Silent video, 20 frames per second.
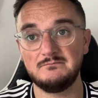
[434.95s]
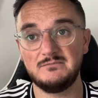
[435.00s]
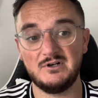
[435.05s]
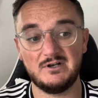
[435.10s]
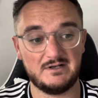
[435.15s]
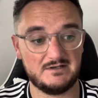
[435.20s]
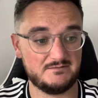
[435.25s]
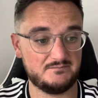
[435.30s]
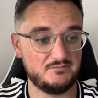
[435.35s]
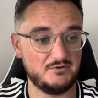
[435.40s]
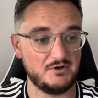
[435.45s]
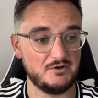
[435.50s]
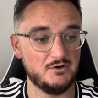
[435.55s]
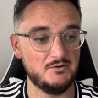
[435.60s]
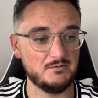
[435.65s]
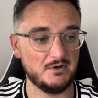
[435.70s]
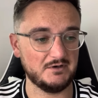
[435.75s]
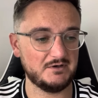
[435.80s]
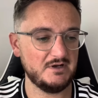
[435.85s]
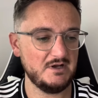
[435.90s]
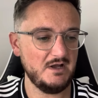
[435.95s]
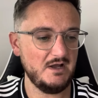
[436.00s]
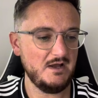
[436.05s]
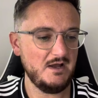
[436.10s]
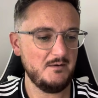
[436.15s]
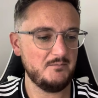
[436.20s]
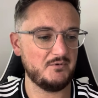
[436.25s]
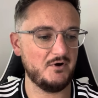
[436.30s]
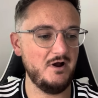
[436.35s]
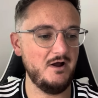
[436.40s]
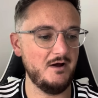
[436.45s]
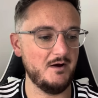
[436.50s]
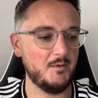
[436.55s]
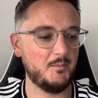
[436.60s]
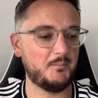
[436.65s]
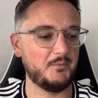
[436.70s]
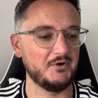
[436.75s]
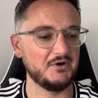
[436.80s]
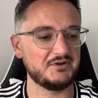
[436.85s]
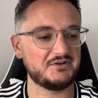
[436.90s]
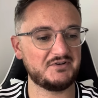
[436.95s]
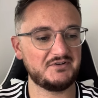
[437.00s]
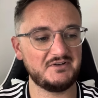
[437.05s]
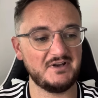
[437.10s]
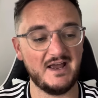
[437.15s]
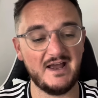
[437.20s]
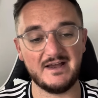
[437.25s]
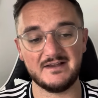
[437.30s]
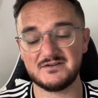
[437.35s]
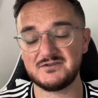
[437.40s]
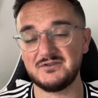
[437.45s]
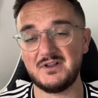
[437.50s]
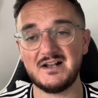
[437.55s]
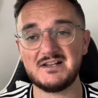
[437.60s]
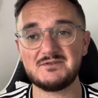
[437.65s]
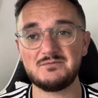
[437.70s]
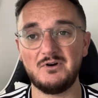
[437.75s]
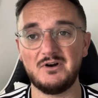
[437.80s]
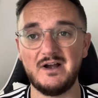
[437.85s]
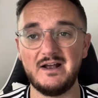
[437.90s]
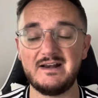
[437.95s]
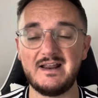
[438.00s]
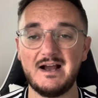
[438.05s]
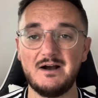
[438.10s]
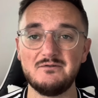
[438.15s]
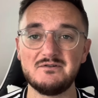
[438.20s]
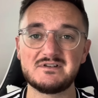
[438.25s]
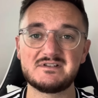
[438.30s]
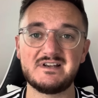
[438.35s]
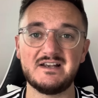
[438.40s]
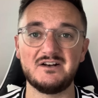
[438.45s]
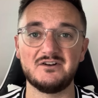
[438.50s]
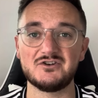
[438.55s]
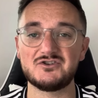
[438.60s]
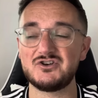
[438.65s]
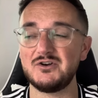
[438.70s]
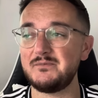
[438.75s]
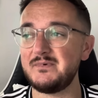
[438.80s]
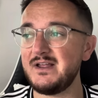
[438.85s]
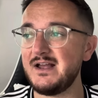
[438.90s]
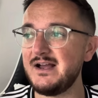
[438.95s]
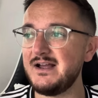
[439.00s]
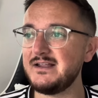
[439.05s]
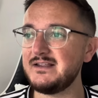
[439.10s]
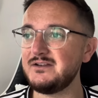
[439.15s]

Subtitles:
Let's pretty hope not. But yeah, so that's what Eddie Howe was saying on Trippier.